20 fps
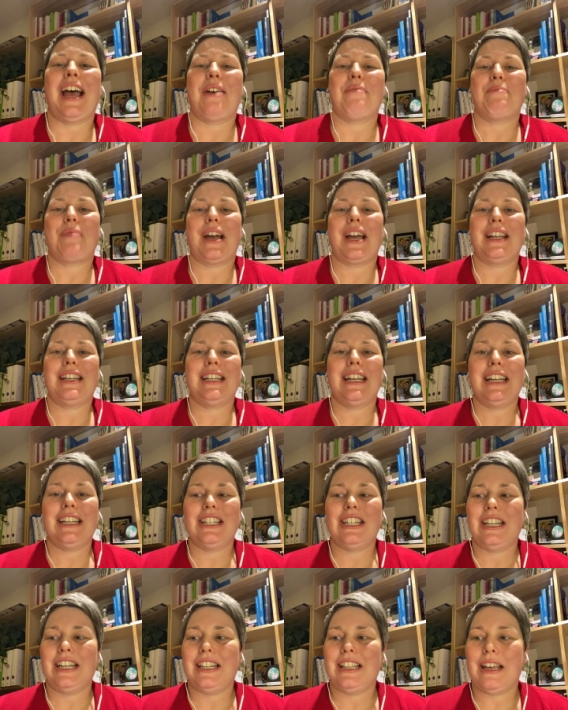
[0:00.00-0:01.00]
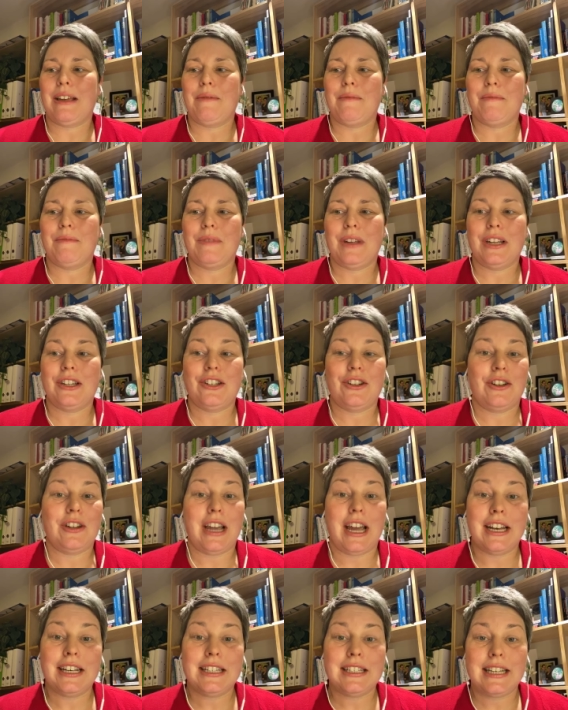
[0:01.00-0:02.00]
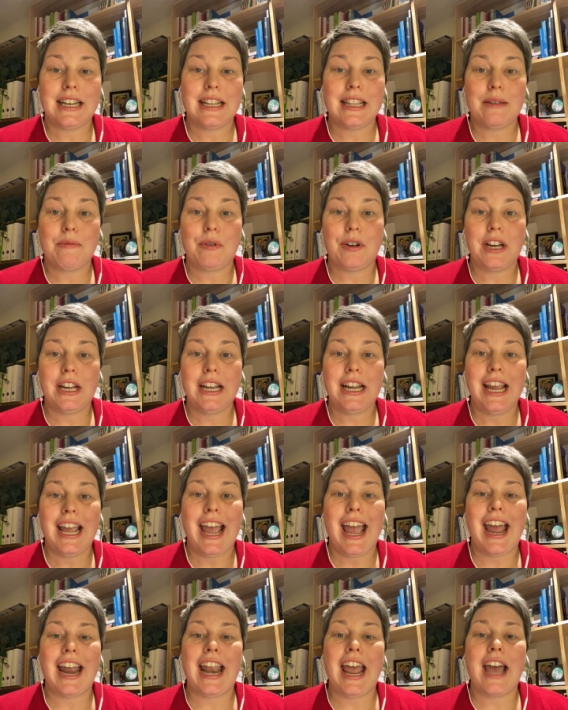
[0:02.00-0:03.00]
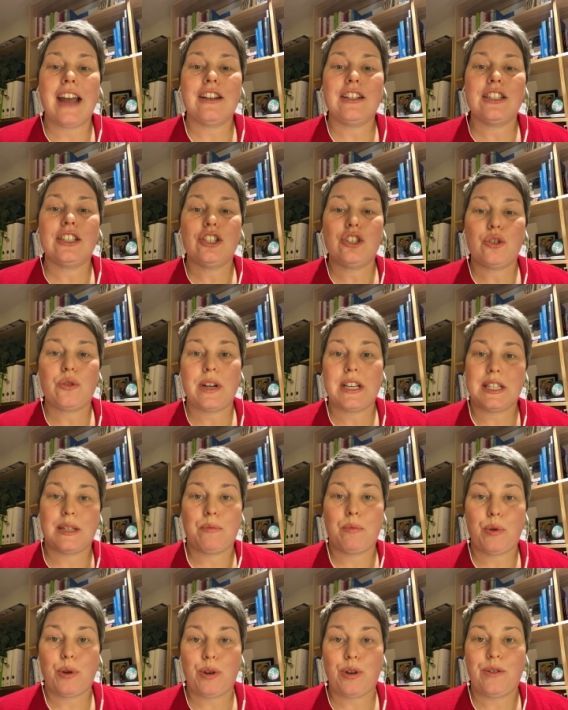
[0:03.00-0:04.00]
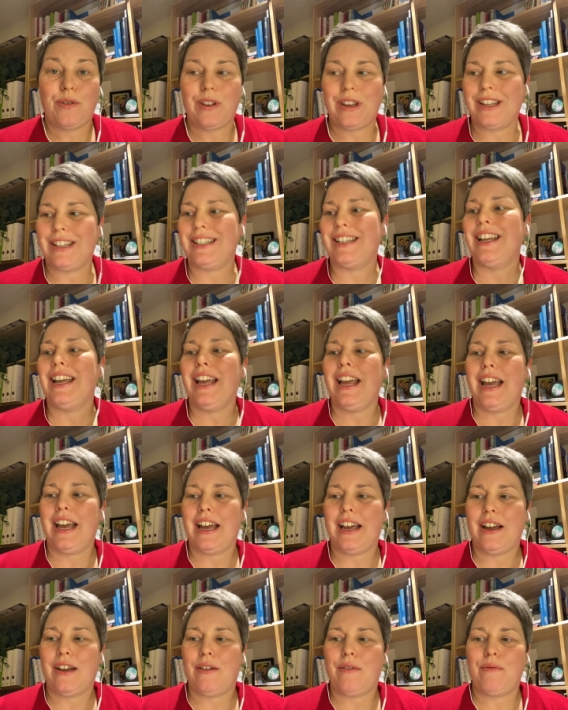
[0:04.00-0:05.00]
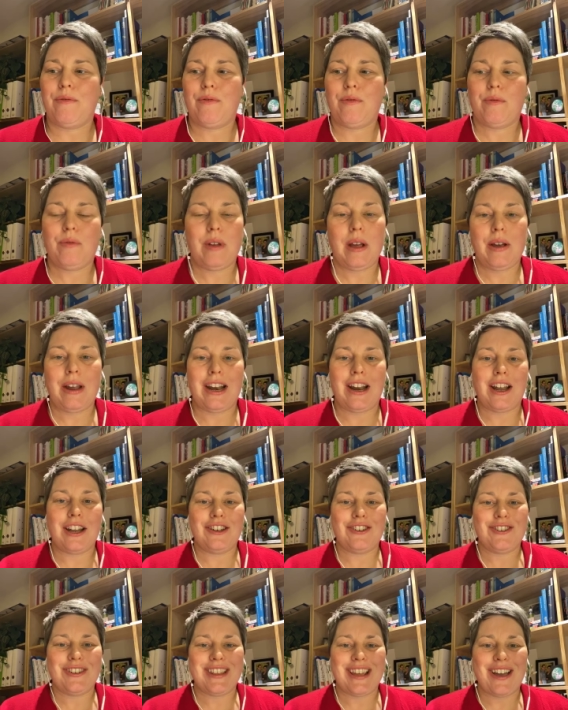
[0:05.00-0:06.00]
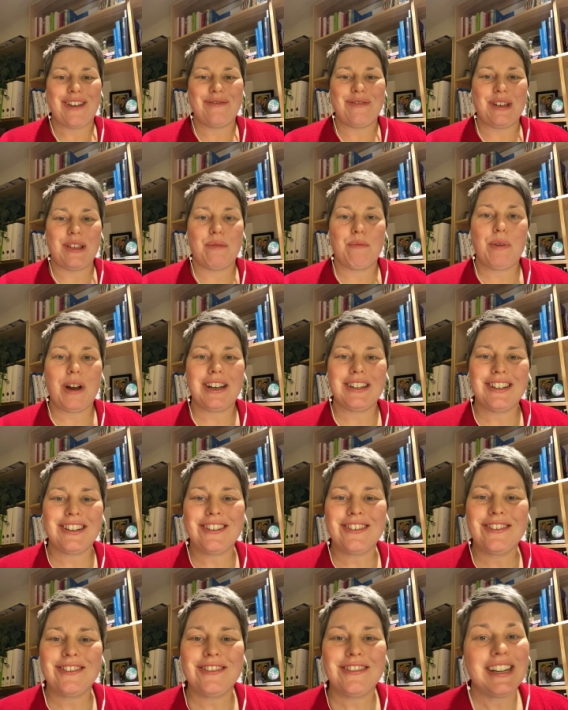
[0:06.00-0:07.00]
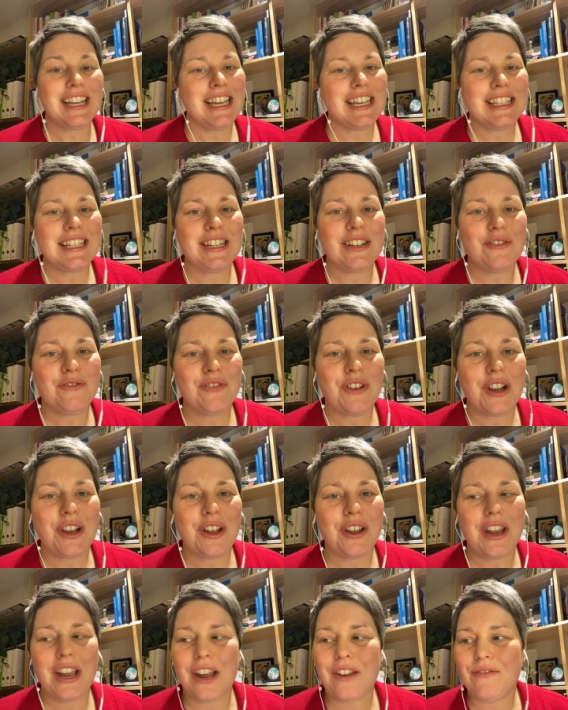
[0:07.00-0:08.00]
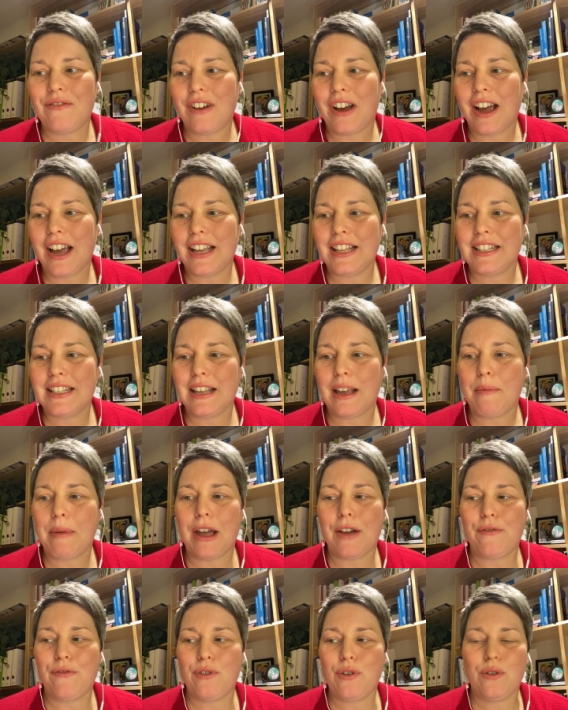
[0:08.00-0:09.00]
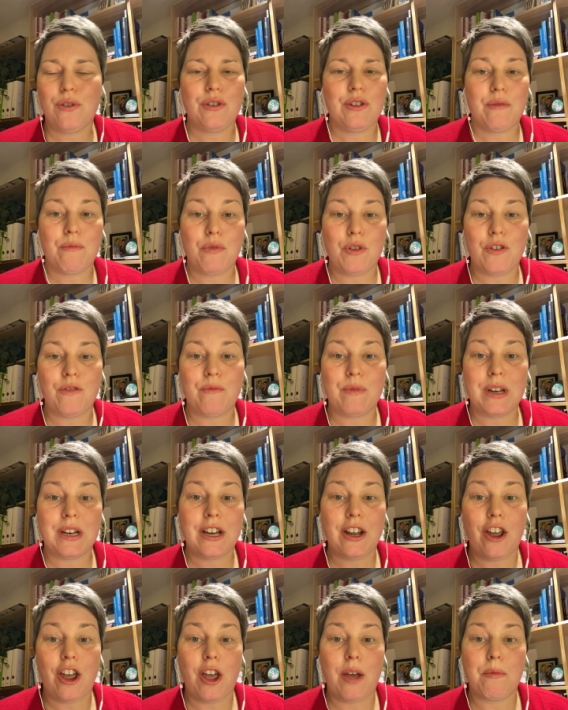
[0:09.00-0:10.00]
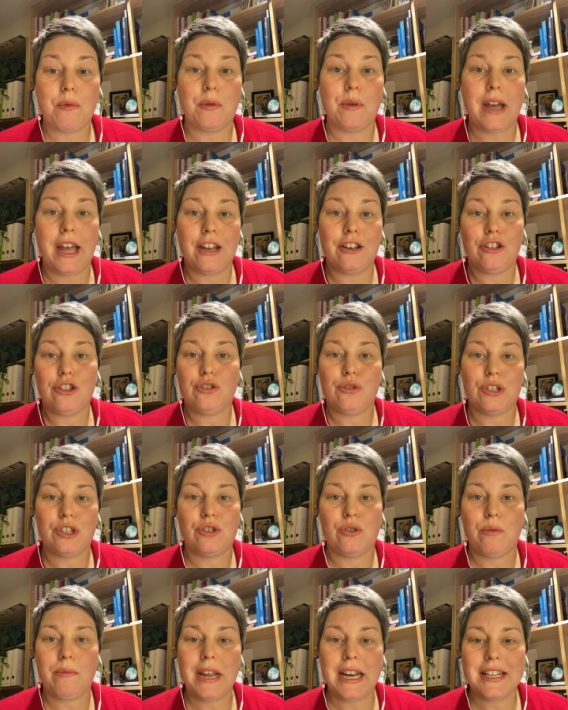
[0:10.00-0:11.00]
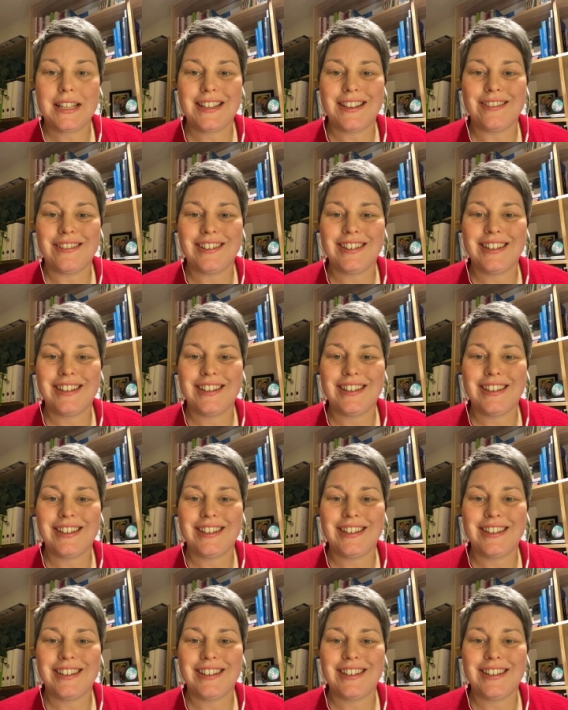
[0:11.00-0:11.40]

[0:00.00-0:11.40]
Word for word: by teaching them to understand their body and how to stress proof it. Um, and I do that with practical, easy to follow advice about food, movement, herbal, and nutritional medicine.